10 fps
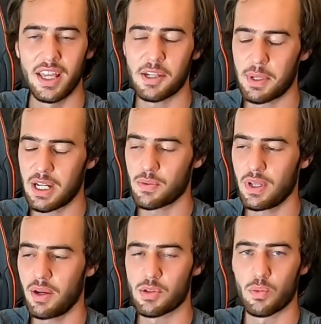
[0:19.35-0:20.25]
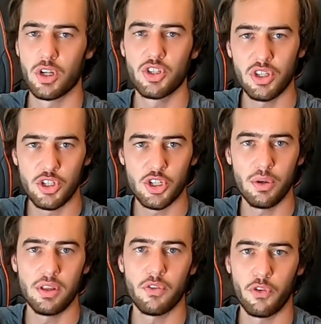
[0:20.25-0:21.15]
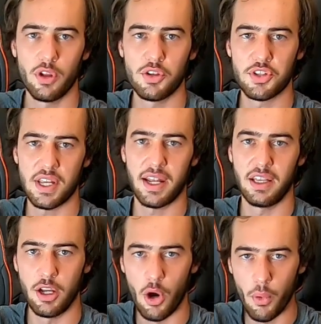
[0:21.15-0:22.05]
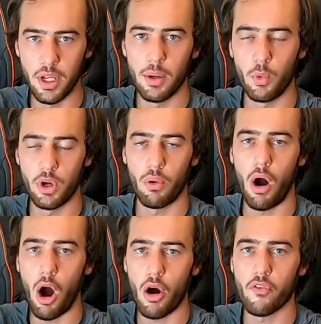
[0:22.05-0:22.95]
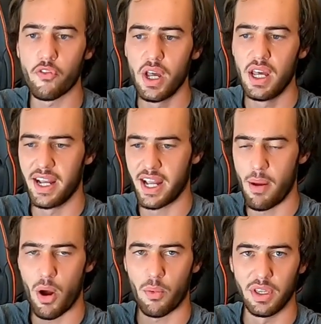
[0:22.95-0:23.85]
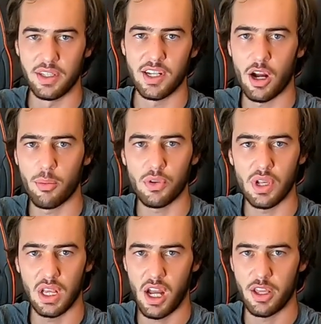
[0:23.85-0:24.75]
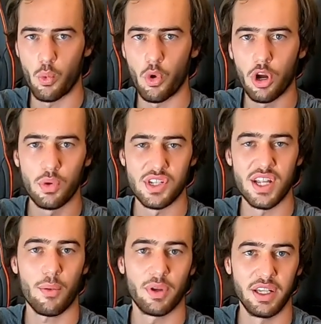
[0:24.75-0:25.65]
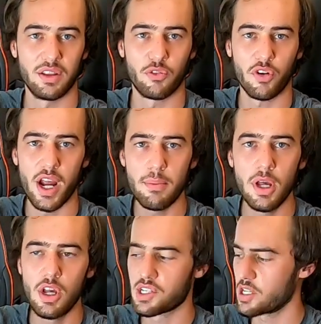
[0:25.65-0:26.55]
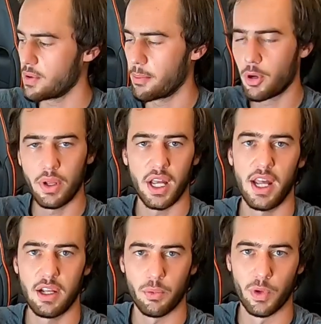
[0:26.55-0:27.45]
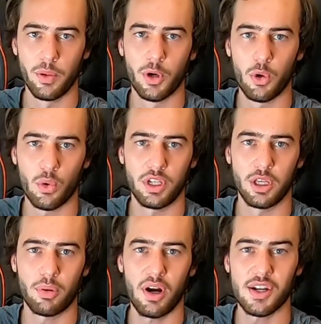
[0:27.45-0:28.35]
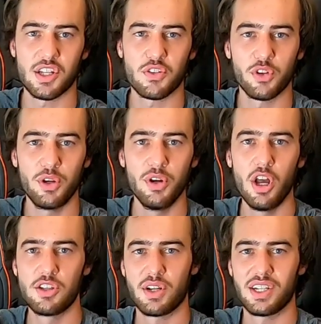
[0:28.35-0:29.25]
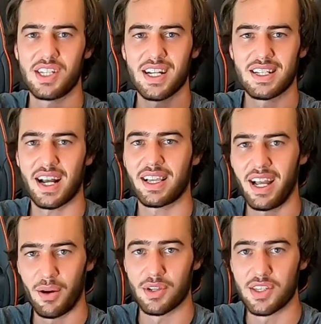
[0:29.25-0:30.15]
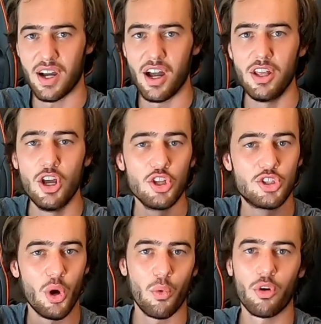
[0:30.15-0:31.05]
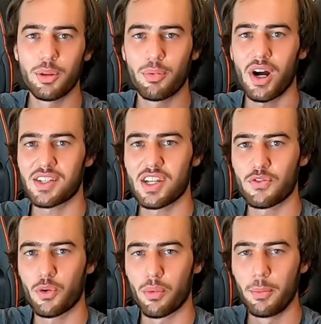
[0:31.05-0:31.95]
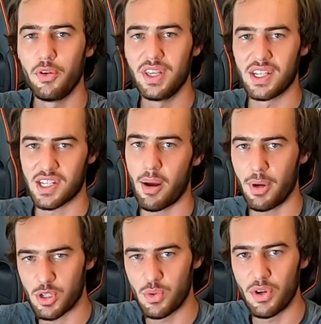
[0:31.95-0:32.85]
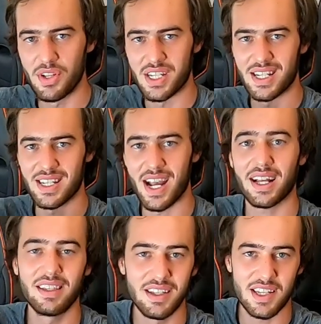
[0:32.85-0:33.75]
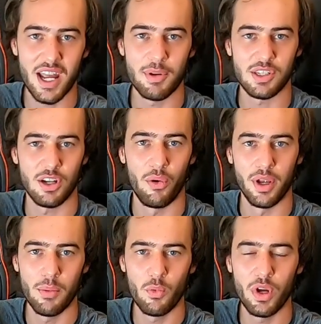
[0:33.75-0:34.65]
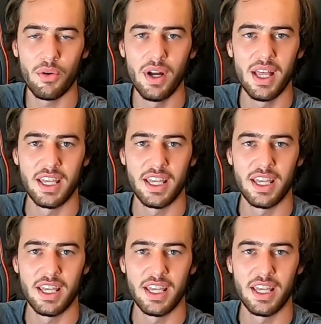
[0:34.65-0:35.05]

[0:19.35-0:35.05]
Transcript: That's because when I was originally shooting the footage, taking the OEM wheel off, it came out really terrible. A lot of the work was not really in the frame, so that's why I'm going ahead and re-recording the process for you so you can see exactly how it's done. Don't worry, the process for removing the Xymax wheel is exactly the same as the OEM wheel.